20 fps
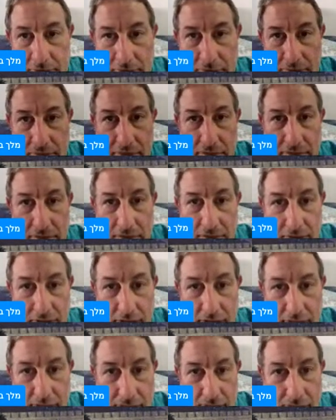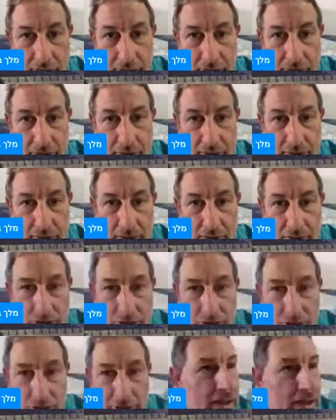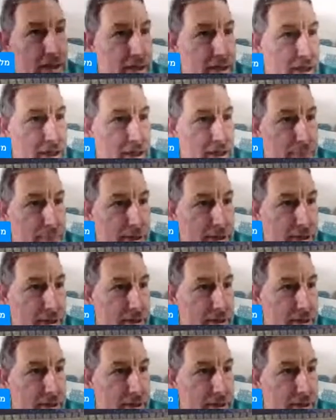Shabbat Shalom, Ariella and Ben.